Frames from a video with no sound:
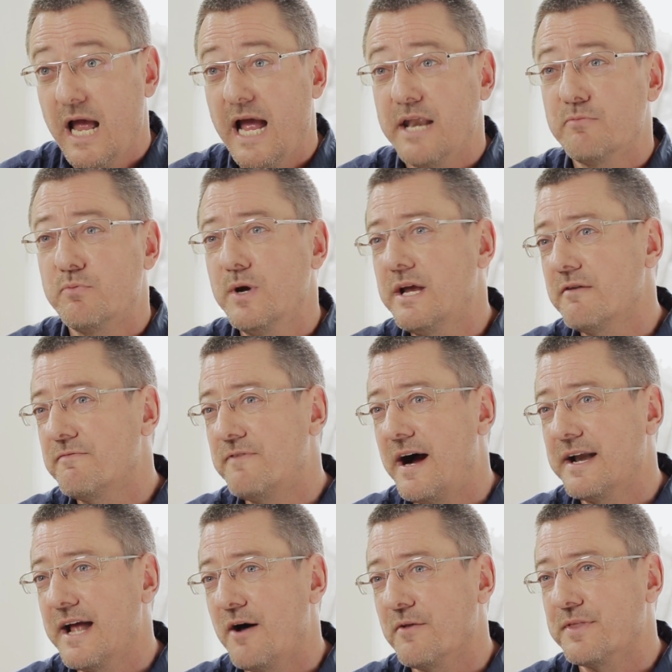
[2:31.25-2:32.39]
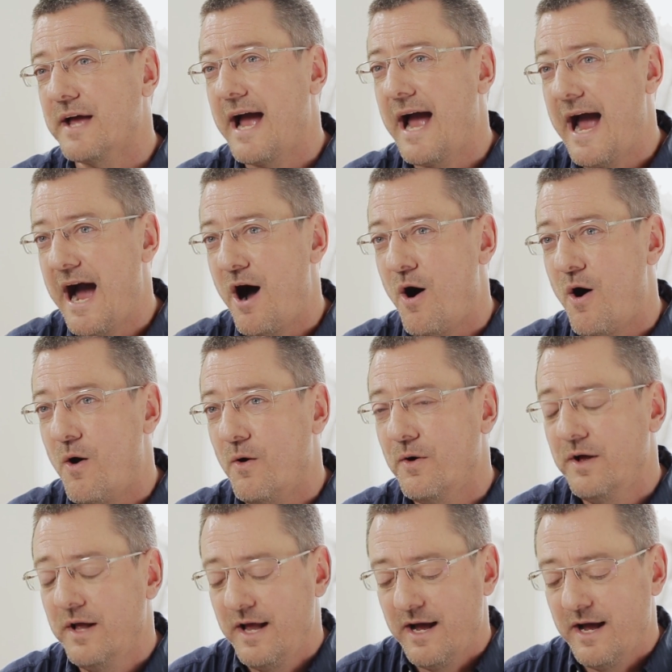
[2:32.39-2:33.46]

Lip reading: And if we could find out the how